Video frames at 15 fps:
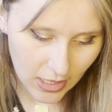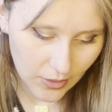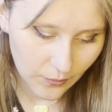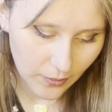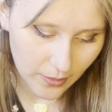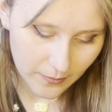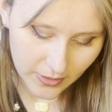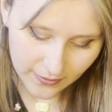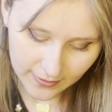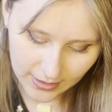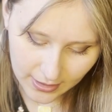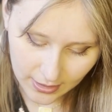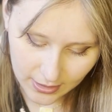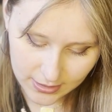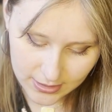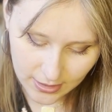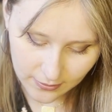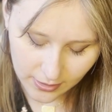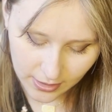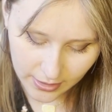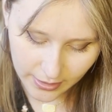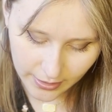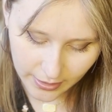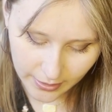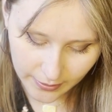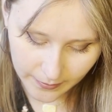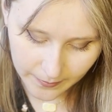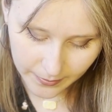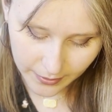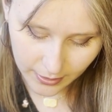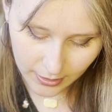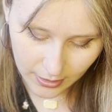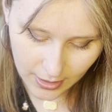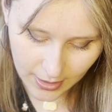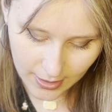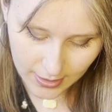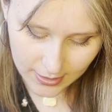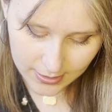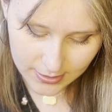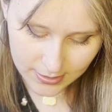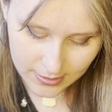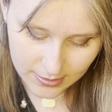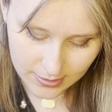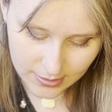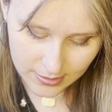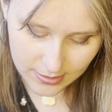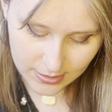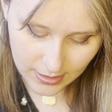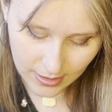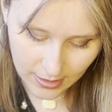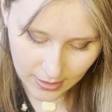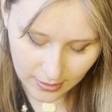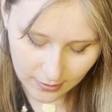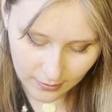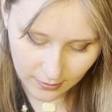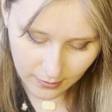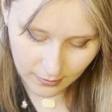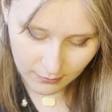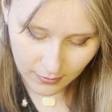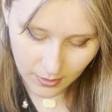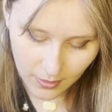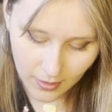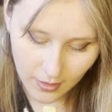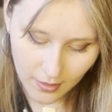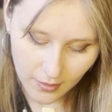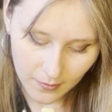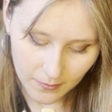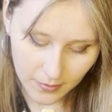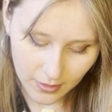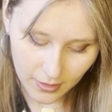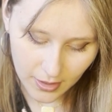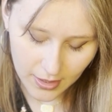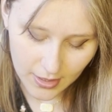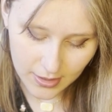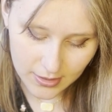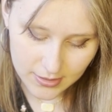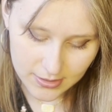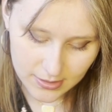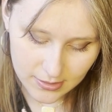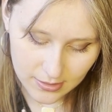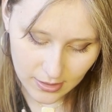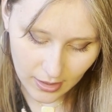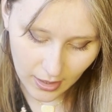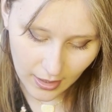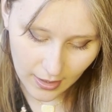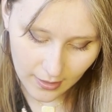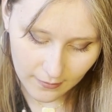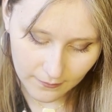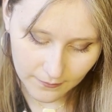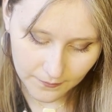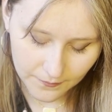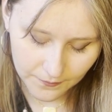We're moving on down here, plus 10 plus 8.